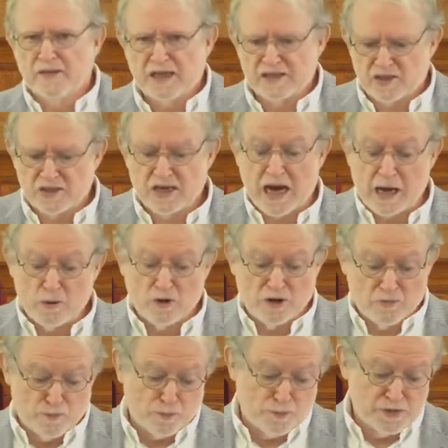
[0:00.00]
That's, I
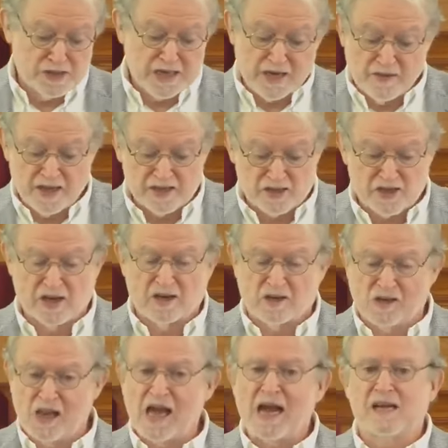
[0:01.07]
would say that's a
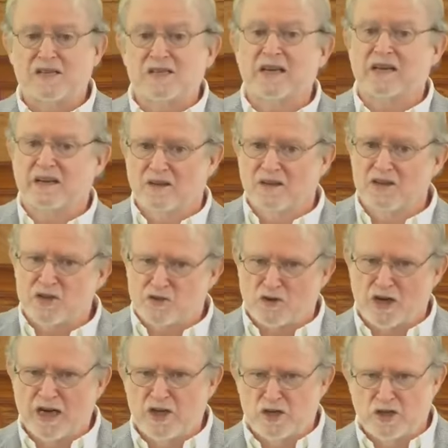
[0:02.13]
classic
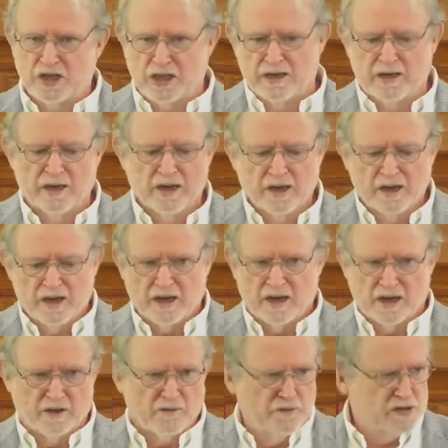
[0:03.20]
illustration
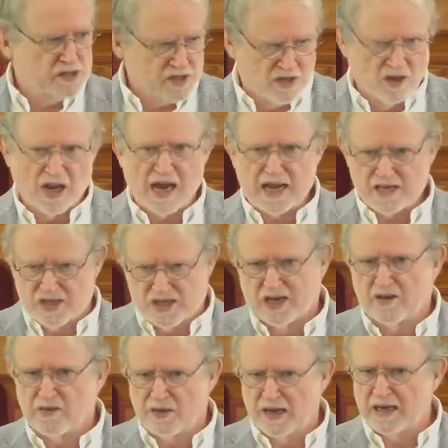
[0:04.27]
of
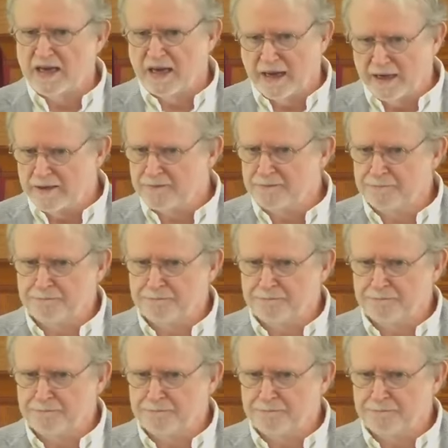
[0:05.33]
scholastic thinking.